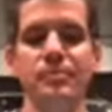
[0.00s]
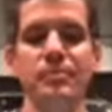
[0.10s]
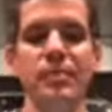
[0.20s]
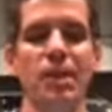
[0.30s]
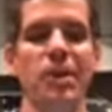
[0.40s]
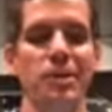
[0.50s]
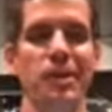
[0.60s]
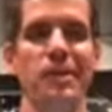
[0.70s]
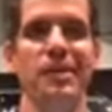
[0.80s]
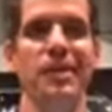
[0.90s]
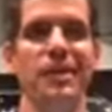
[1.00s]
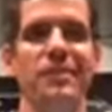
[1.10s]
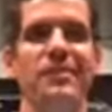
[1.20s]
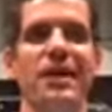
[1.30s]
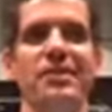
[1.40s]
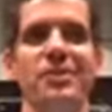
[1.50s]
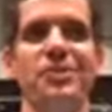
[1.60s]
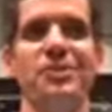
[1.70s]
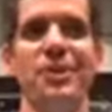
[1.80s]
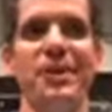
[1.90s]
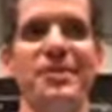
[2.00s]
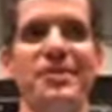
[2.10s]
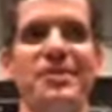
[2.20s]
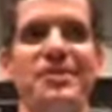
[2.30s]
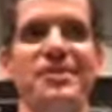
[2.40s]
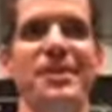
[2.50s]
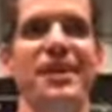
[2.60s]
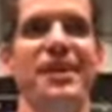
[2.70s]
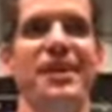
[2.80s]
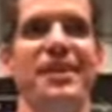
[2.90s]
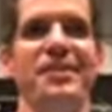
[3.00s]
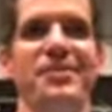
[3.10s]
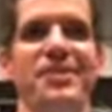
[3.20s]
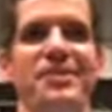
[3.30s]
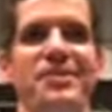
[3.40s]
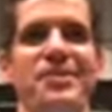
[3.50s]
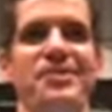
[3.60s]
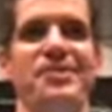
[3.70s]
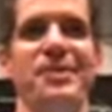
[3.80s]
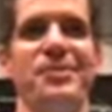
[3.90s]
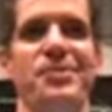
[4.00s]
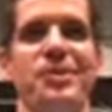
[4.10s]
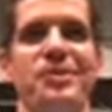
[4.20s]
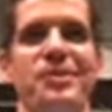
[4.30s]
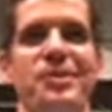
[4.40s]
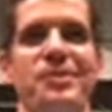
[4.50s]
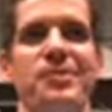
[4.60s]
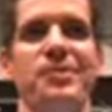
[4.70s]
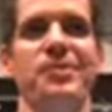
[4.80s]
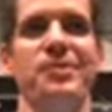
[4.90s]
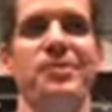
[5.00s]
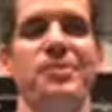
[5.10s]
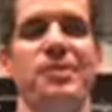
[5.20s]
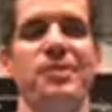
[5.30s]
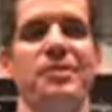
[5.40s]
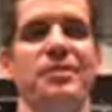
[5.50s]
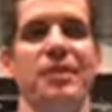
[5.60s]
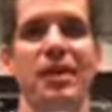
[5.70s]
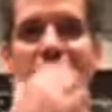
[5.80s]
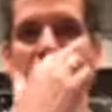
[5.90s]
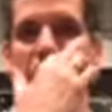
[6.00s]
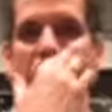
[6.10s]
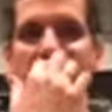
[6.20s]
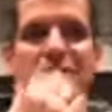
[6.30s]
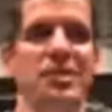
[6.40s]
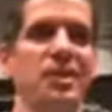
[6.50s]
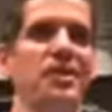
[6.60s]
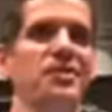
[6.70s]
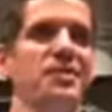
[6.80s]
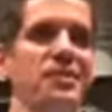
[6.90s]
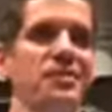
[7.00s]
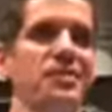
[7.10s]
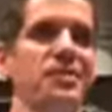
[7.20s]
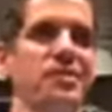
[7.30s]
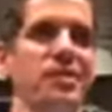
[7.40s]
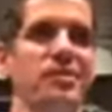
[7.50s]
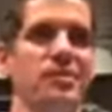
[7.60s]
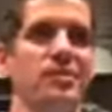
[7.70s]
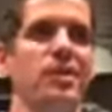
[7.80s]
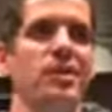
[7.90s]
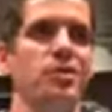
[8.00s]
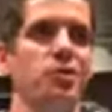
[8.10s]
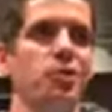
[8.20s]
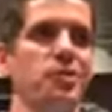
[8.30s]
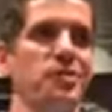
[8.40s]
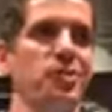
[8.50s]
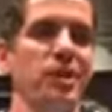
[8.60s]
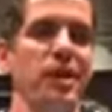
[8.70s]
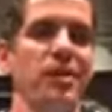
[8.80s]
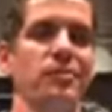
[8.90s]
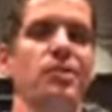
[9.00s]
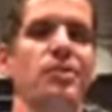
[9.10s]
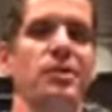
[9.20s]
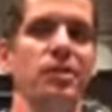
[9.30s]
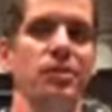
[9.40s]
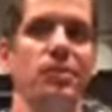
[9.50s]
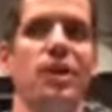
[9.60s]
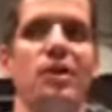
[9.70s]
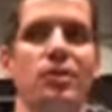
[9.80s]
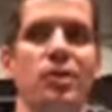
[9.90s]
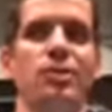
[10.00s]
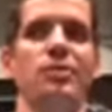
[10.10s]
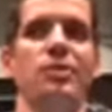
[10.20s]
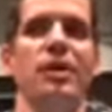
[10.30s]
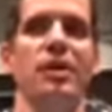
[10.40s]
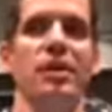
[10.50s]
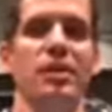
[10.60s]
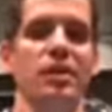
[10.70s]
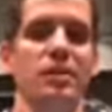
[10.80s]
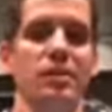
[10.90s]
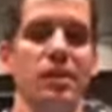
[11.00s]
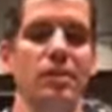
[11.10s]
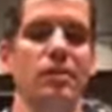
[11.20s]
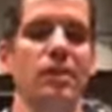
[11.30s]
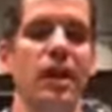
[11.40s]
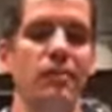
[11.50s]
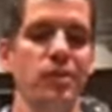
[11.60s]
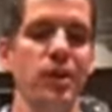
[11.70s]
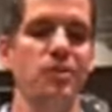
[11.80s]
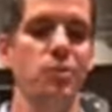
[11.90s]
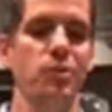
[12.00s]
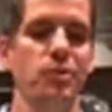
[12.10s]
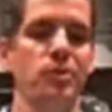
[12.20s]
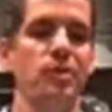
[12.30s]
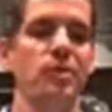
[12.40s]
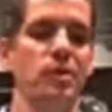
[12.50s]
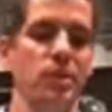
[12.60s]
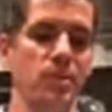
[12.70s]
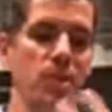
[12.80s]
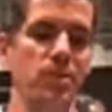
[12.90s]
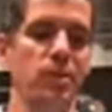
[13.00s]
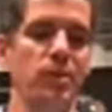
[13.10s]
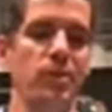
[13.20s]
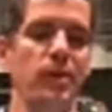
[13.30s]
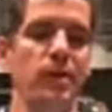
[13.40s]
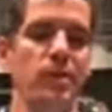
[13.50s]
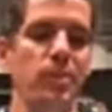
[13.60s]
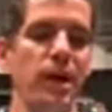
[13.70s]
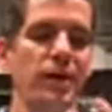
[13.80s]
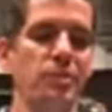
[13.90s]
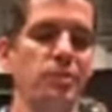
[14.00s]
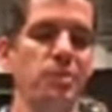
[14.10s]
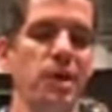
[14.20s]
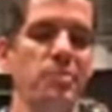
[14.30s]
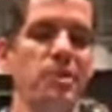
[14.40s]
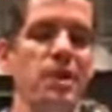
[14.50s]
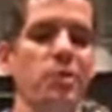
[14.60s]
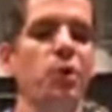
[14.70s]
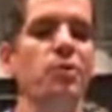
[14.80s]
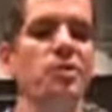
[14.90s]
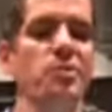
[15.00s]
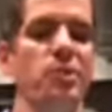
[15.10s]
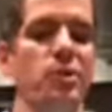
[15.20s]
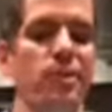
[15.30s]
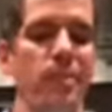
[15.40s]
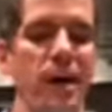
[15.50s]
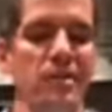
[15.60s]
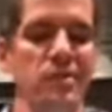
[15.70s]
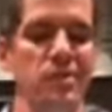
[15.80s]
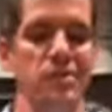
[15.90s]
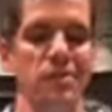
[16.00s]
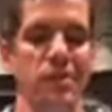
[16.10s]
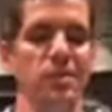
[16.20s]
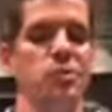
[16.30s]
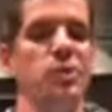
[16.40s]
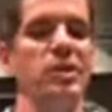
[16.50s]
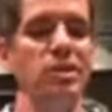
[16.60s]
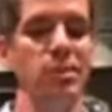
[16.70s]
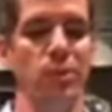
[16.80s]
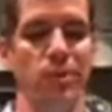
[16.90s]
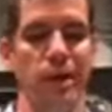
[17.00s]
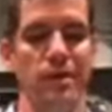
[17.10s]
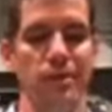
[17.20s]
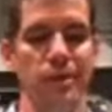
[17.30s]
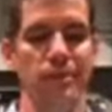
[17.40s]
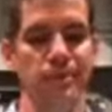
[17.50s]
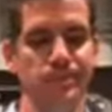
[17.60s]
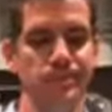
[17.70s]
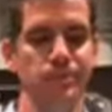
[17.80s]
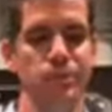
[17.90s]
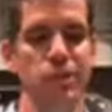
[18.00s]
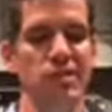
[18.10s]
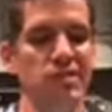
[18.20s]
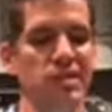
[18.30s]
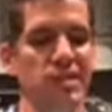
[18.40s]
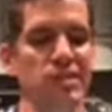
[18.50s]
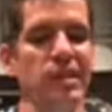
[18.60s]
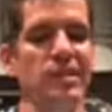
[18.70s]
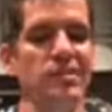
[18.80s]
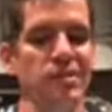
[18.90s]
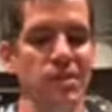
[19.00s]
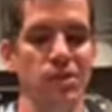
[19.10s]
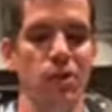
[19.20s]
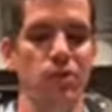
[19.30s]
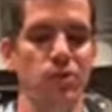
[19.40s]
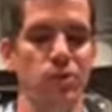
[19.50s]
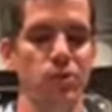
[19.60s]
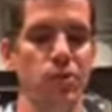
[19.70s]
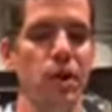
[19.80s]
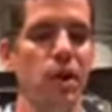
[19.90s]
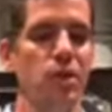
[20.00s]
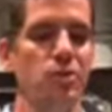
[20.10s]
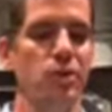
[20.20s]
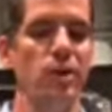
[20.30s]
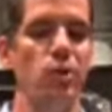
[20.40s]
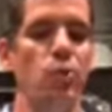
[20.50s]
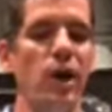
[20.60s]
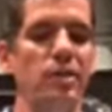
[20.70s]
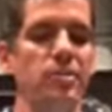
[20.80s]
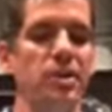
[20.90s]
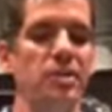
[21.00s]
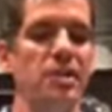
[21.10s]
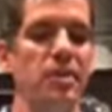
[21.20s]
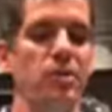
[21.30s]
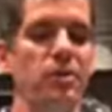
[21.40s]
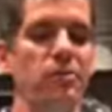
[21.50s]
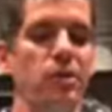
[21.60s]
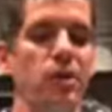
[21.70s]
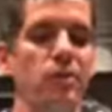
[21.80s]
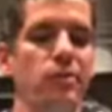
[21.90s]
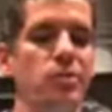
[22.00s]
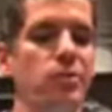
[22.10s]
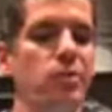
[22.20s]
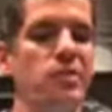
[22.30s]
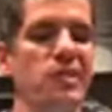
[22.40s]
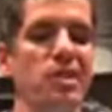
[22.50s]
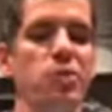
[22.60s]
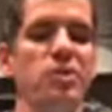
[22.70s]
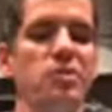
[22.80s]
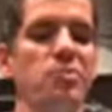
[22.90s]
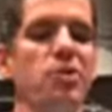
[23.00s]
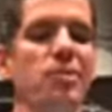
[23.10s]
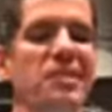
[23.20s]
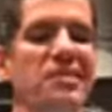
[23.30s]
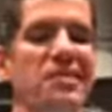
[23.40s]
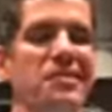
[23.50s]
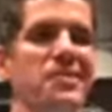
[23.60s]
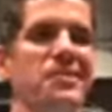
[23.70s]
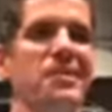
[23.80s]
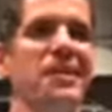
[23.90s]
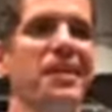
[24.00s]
And by the way, the fact that you know that's true, in Ephesians 2, it says we are sealed with the Holy Spirit, and that's a guarantee for us. So that's a great assurance that we have, knowing that we're not alone in, in having God's Word come up in our, our minds from time to time. The Holy Spirit reminds us of things we need to be reminded of Jesus says, leads us into all truth. So, right here, write them on the tablet of your heart. Verse 4 say to wisdom, You're my sister.